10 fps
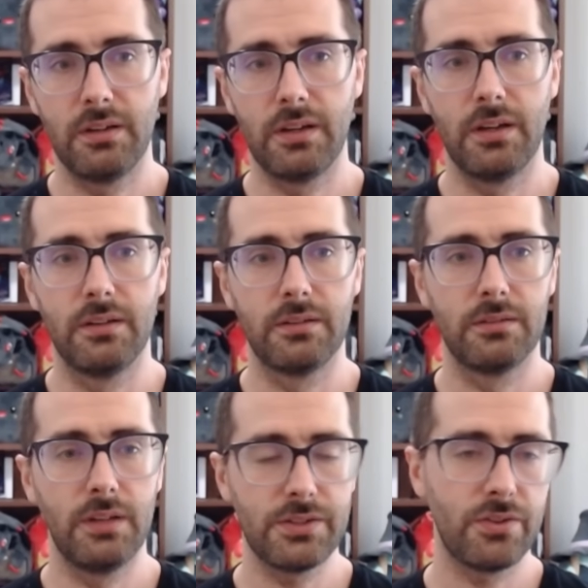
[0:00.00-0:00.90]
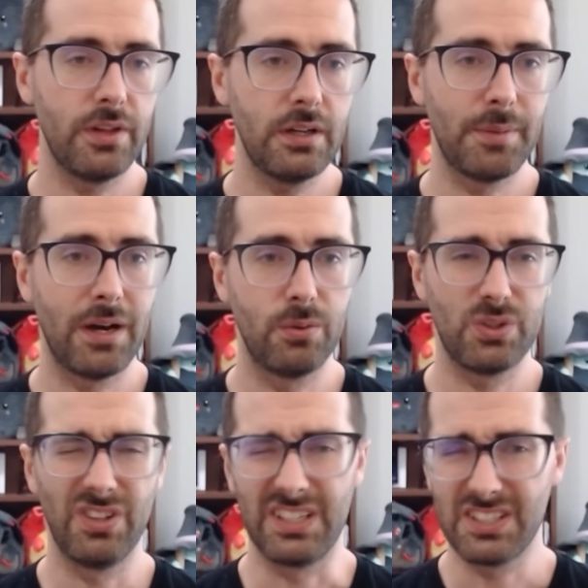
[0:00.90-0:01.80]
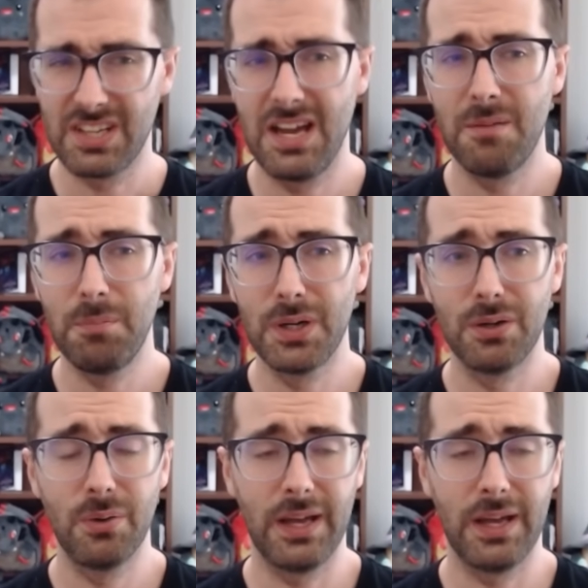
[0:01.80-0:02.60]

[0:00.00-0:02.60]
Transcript: And let's think about like tempo